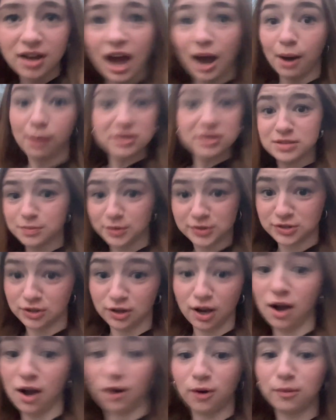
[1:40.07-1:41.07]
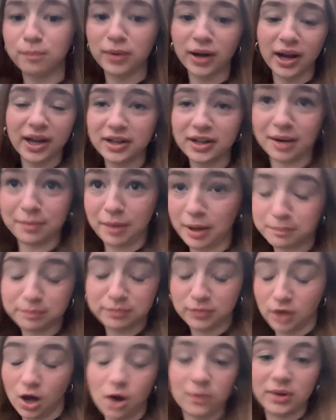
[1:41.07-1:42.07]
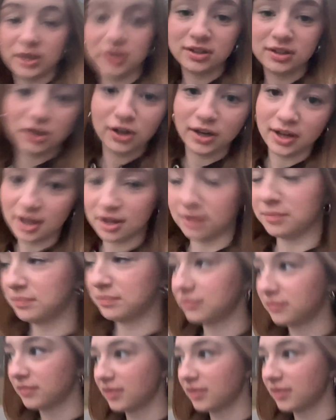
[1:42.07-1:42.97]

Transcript: I was not supposed to go, but I ended up, I'm going, here I am.